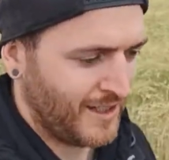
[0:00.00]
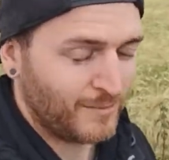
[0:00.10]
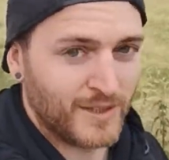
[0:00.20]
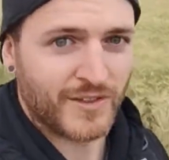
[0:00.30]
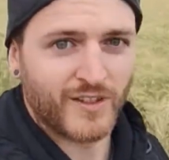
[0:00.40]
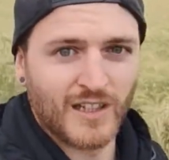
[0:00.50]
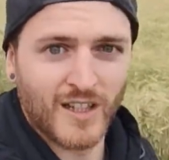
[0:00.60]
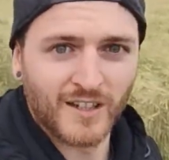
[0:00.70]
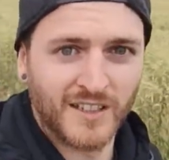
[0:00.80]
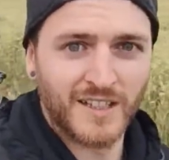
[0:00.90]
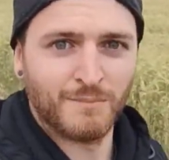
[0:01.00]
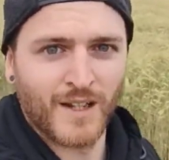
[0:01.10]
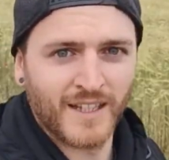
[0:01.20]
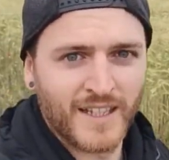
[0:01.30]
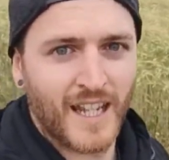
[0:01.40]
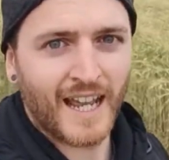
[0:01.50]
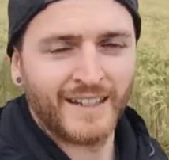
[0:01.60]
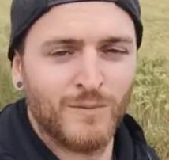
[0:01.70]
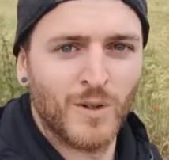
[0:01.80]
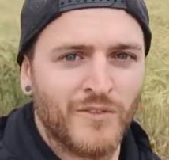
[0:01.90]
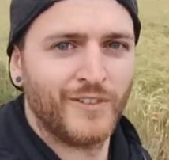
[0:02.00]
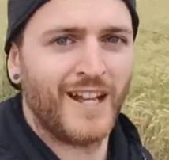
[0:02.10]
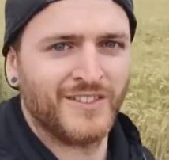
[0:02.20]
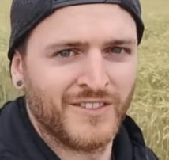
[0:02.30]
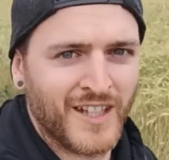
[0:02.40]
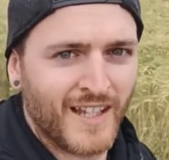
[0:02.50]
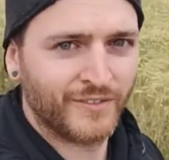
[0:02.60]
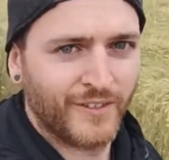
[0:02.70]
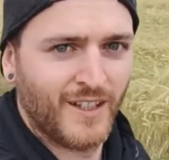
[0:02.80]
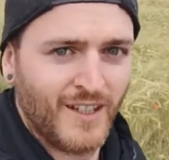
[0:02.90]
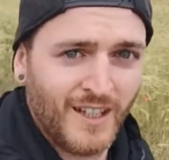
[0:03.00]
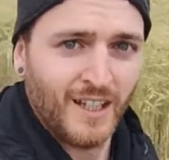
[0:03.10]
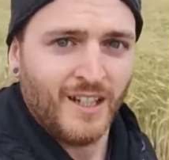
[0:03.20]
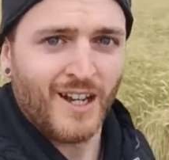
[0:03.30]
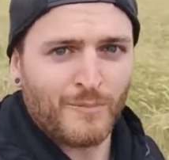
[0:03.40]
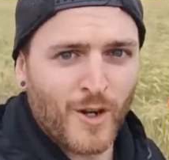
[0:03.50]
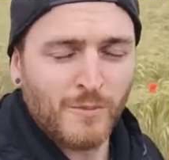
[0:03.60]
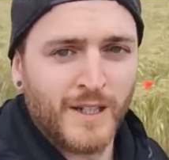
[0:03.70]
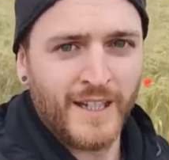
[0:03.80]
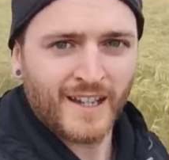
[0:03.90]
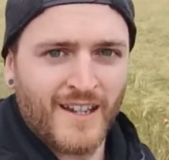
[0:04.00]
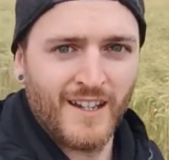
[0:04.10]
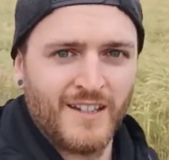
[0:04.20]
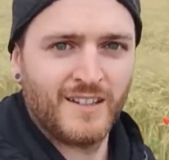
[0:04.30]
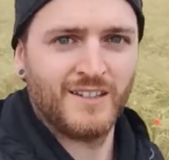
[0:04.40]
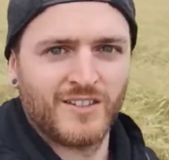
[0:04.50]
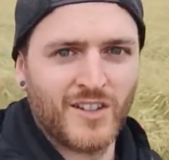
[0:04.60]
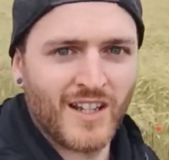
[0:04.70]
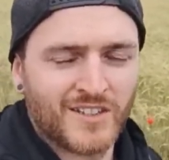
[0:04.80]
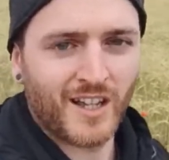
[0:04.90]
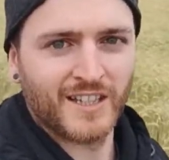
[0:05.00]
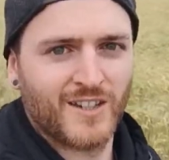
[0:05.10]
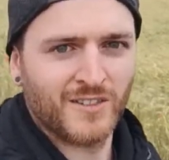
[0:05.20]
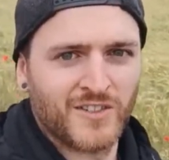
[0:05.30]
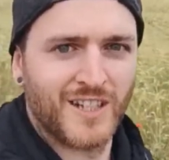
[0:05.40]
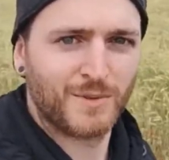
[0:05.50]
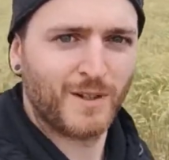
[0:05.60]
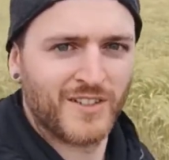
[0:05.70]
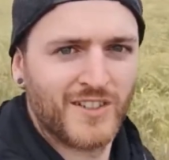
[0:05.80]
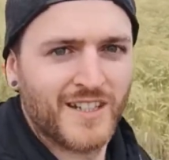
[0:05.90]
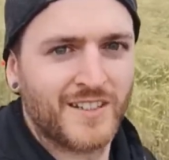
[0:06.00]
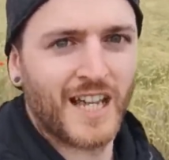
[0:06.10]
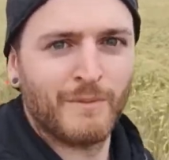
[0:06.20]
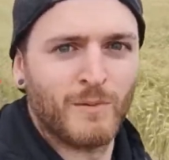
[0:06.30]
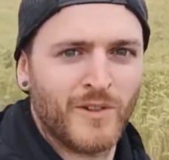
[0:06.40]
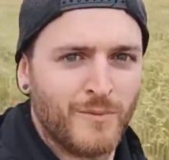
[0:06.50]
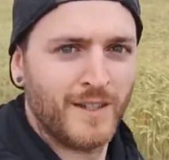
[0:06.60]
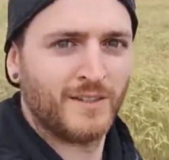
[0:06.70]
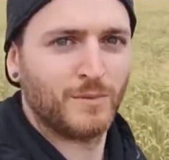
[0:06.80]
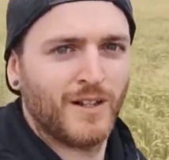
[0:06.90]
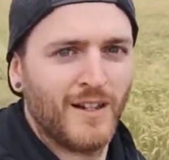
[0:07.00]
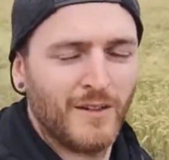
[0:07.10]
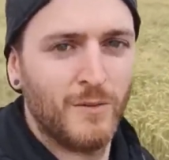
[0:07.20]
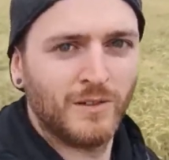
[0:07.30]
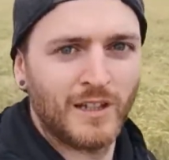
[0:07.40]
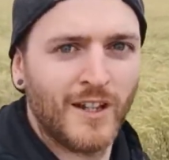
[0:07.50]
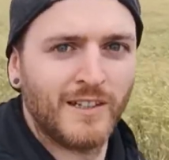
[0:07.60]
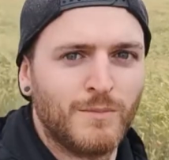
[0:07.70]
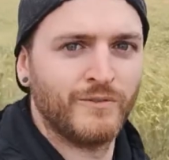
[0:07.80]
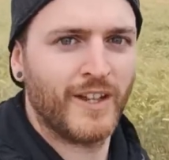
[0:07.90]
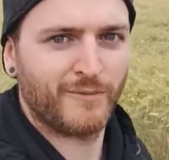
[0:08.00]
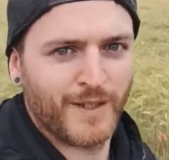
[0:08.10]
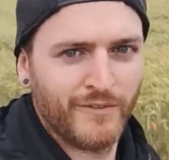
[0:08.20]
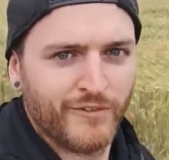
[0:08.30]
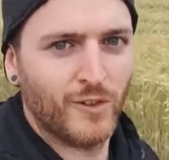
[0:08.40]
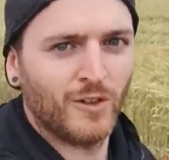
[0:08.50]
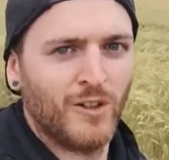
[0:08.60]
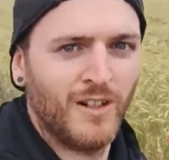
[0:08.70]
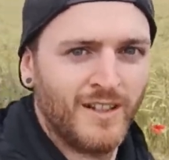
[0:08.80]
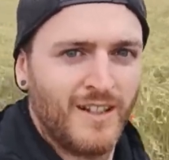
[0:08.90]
which I've got loaded in my Canon 1000F. I brought my Zeiss Ikon 6x6 camera with me as well, loaded with FP4.